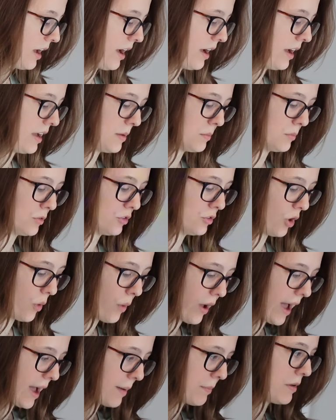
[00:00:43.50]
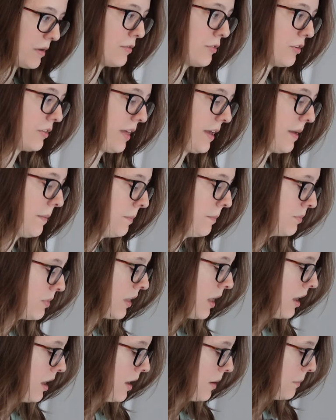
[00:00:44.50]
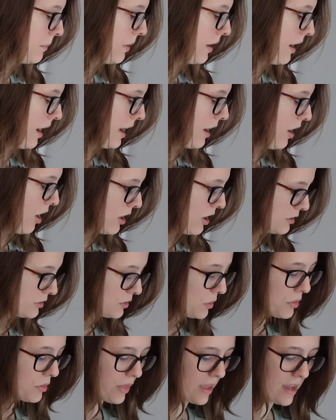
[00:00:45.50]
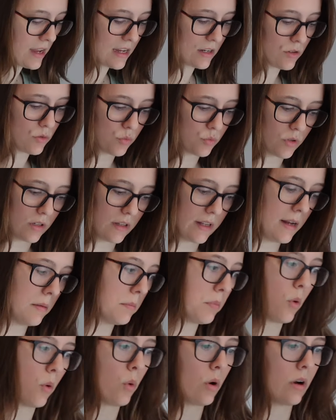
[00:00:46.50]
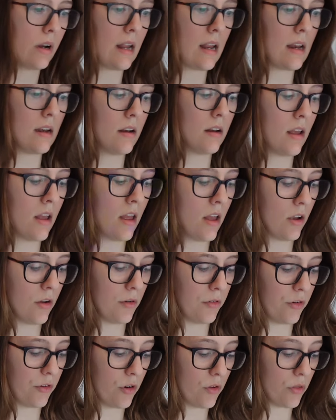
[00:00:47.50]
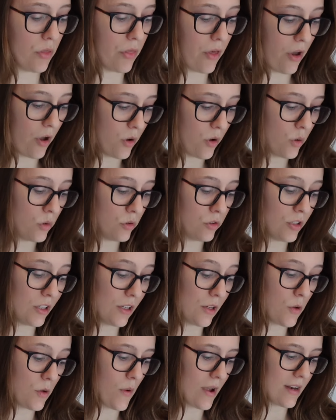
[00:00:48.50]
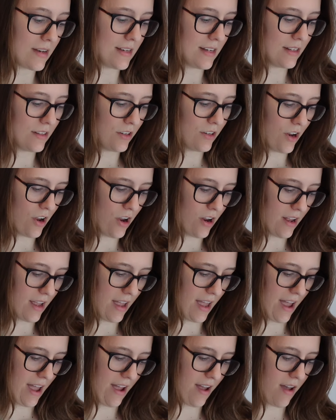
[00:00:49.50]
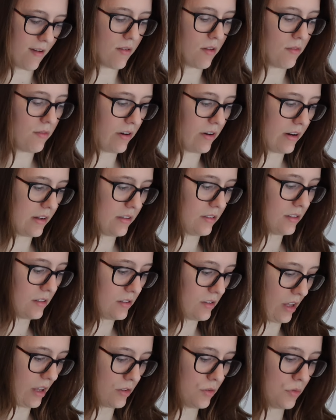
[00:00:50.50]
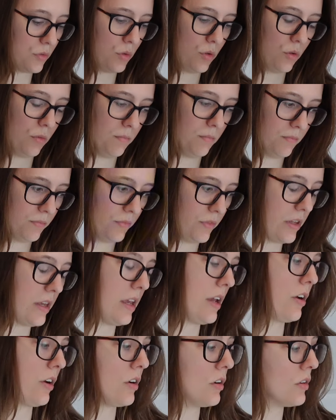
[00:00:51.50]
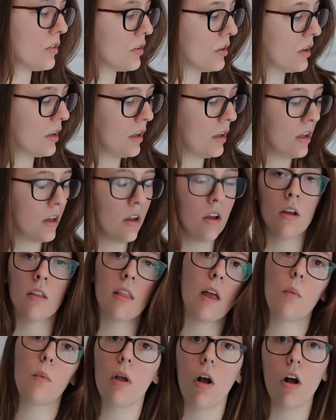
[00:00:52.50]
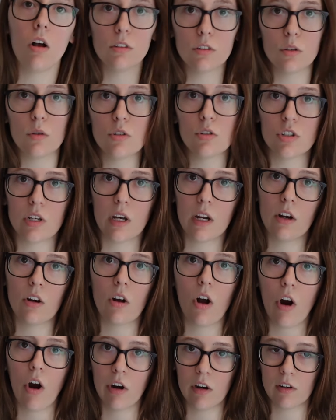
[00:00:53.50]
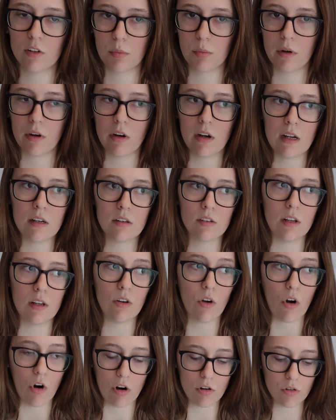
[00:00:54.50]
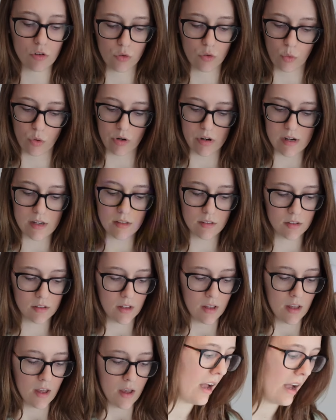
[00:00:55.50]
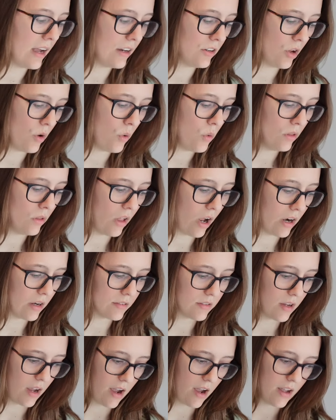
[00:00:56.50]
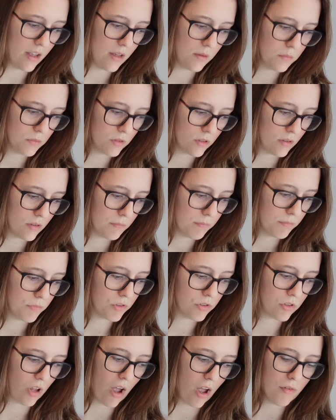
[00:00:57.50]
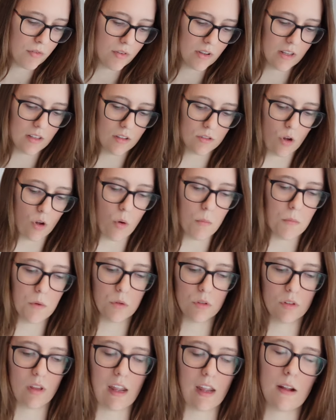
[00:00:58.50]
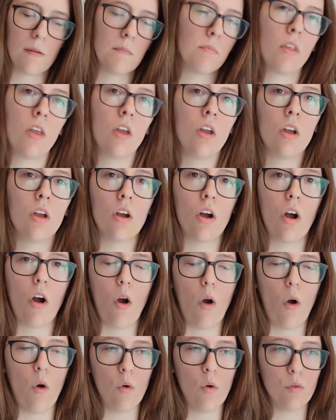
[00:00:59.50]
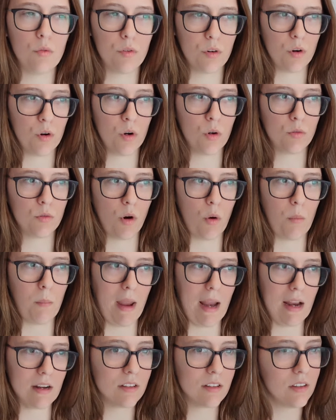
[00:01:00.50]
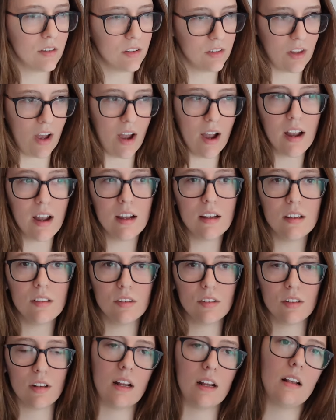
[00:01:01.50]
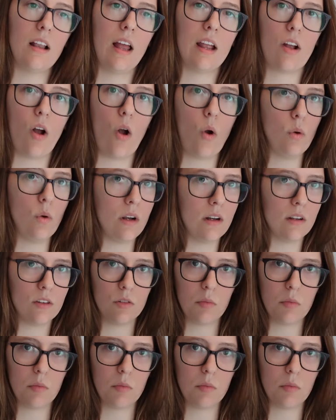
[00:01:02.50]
I am so happy for them. But I also think it's really important for those who did not have very successful years that we also share our experience and our stories. I know a lot of times stuff is almost like over romanticized, and like owning a